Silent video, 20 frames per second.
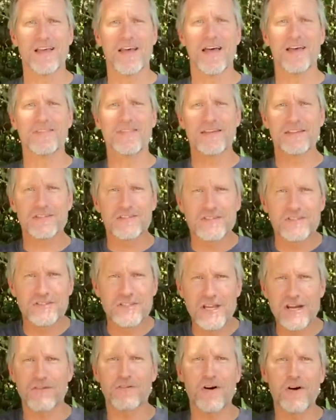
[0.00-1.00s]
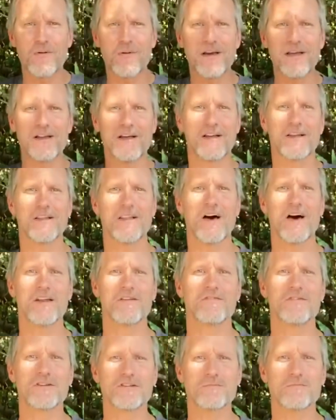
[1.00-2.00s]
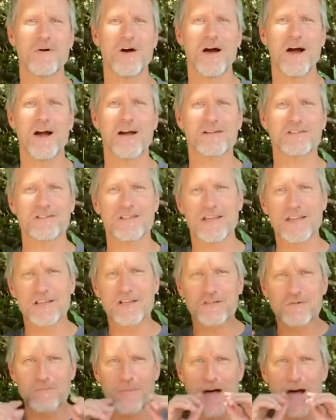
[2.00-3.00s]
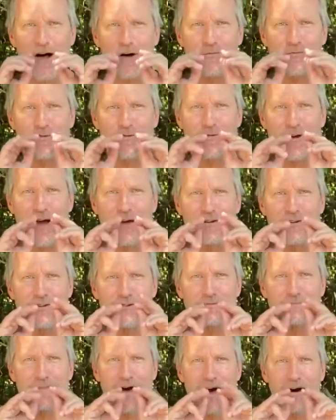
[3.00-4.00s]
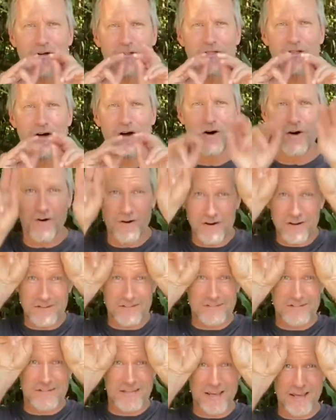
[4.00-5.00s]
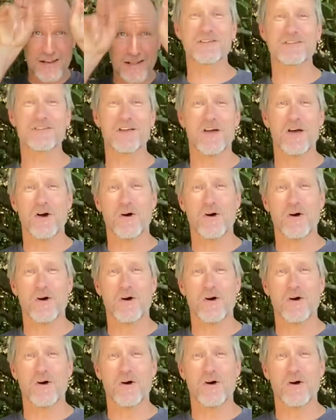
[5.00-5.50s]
and then zero in on a lot of his parts, like his palps around his mouth or his antennas.